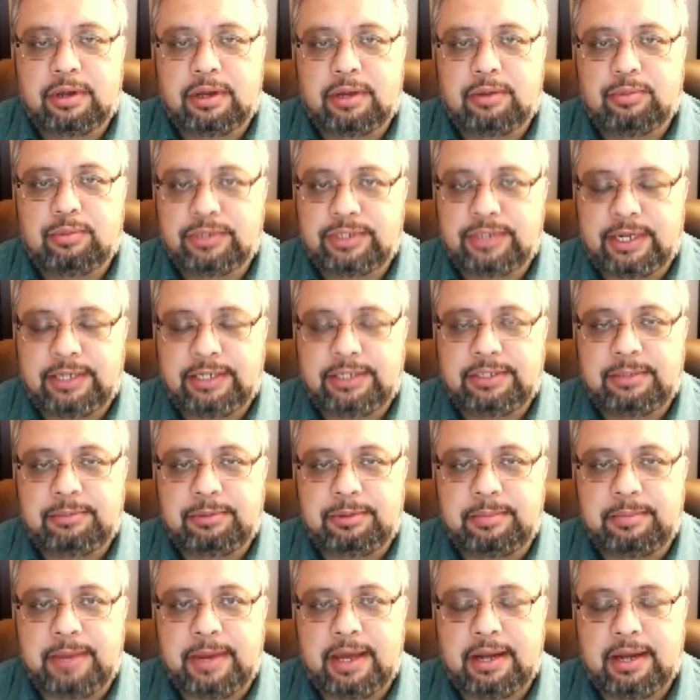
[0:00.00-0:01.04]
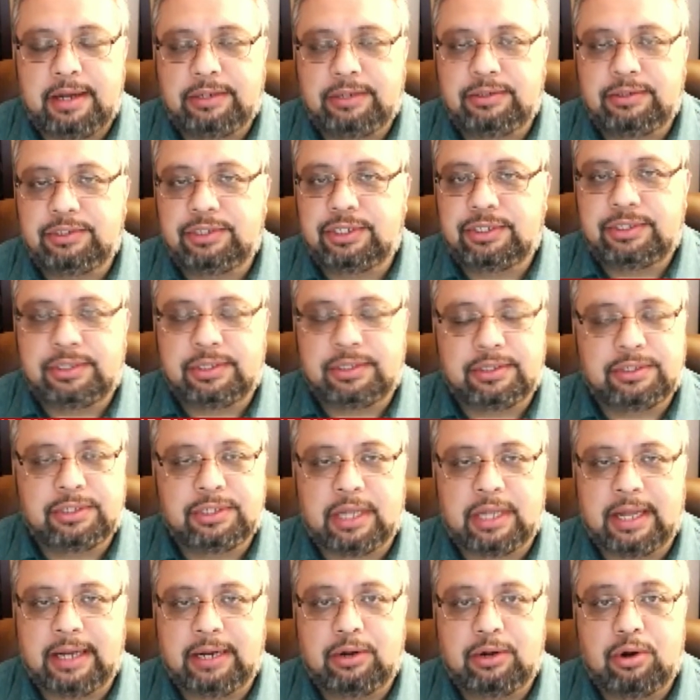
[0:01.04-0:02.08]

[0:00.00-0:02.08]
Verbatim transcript: uh, was asymptomatic, just a slight